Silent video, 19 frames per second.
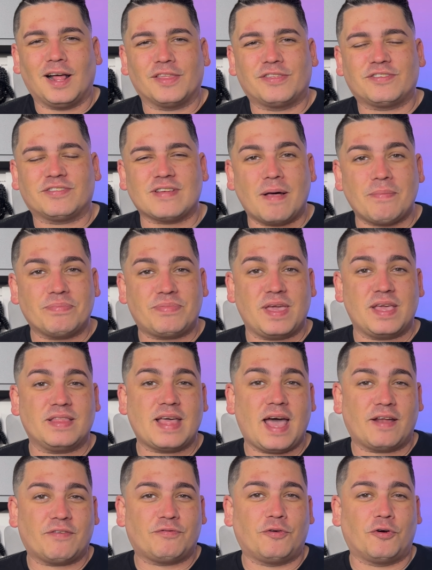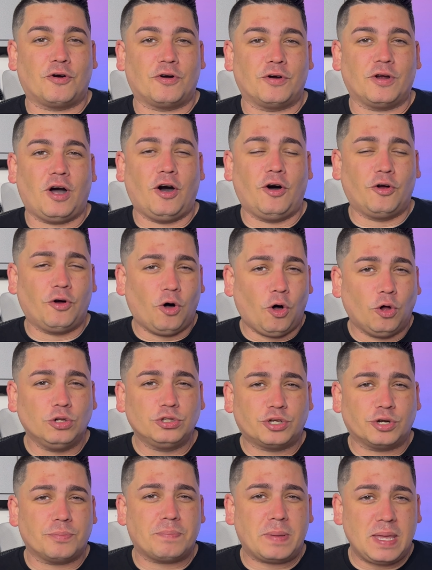something that for
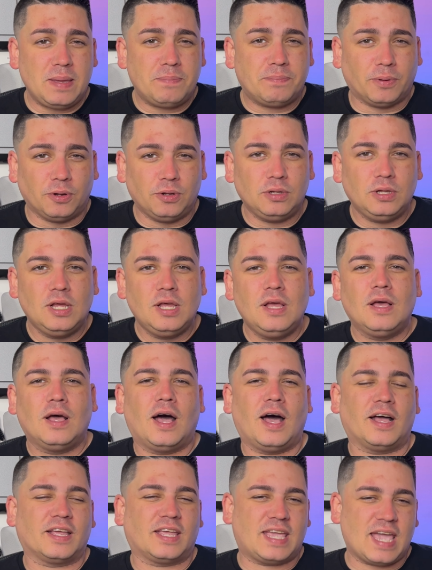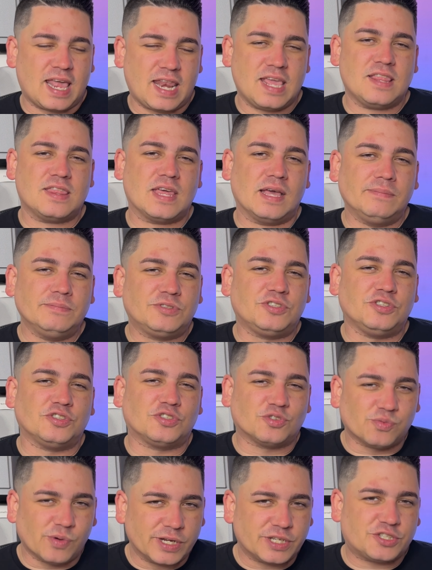older people, getting them to
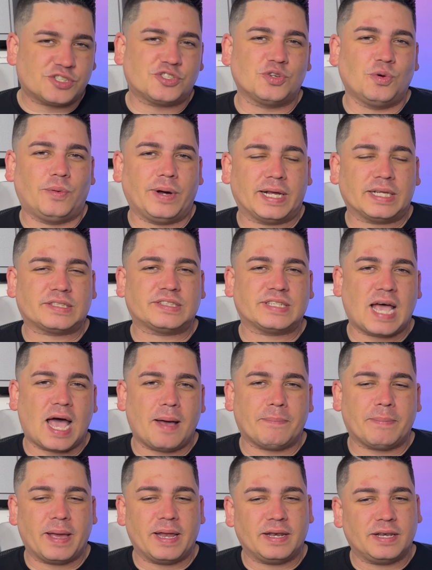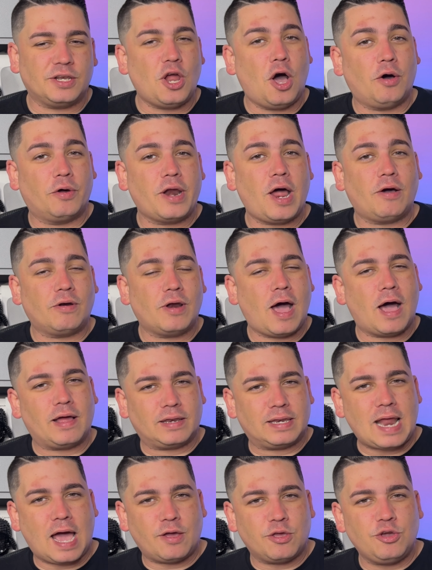switch to WhatsApp and
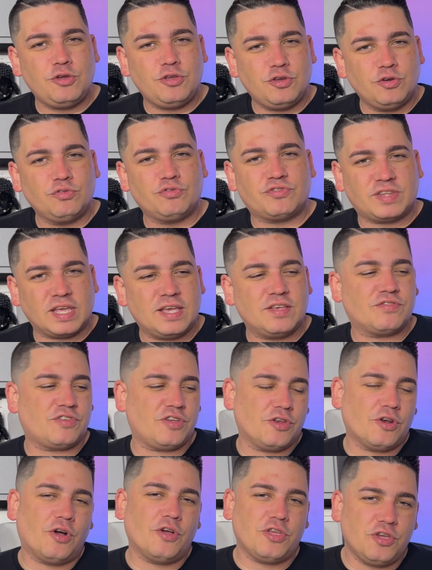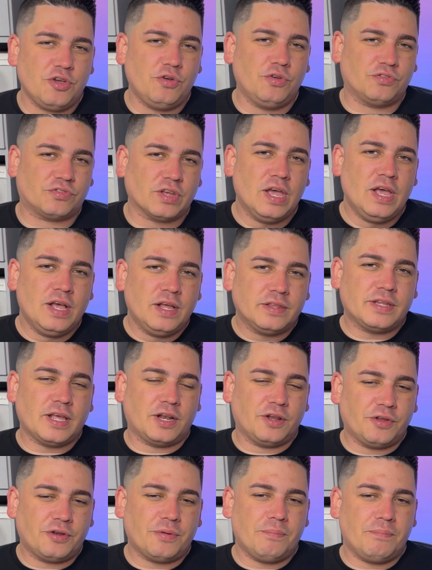now you use this. You don't use the
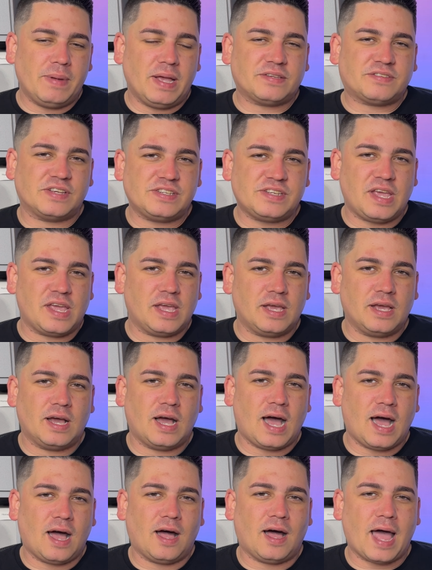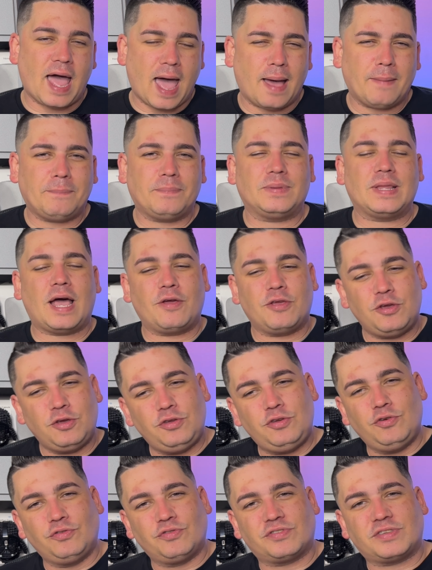little messaging app. Now you
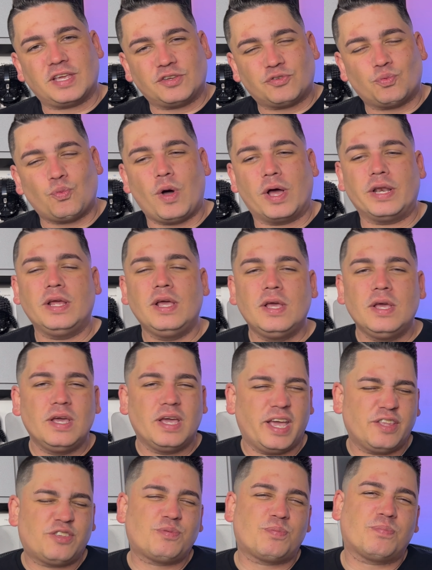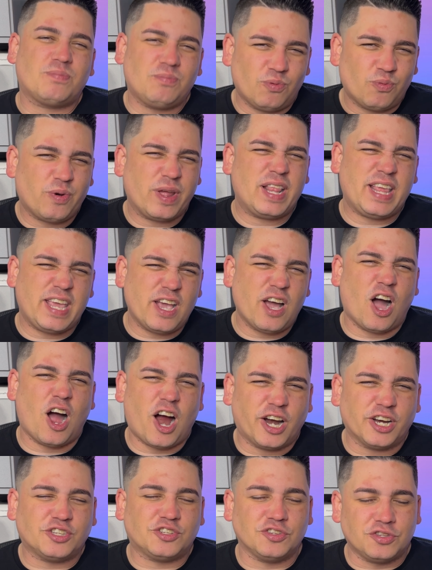use this one. It's really
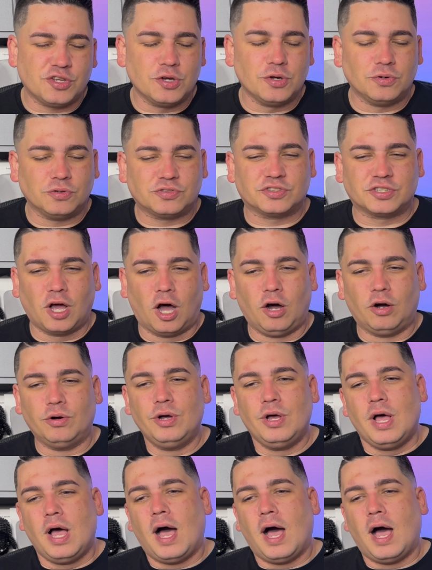hard to do. So